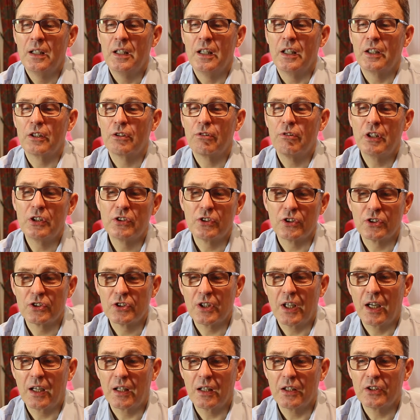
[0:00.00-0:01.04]
In great
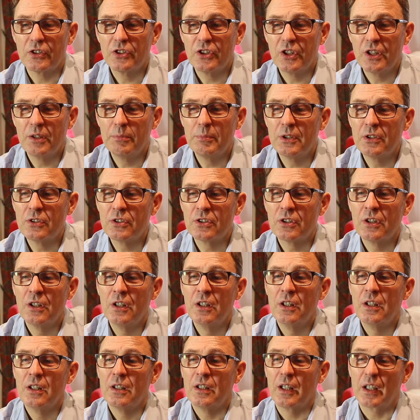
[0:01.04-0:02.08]
societal achievements,
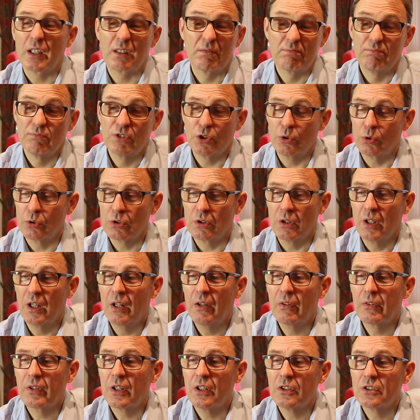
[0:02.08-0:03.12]
like social
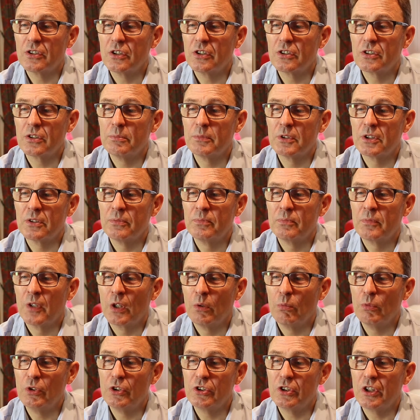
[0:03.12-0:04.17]
healthcare systems,
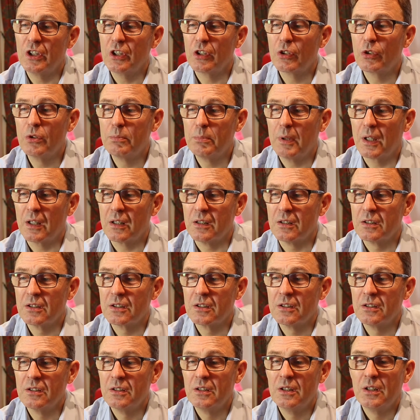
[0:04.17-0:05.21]
we see a good balance.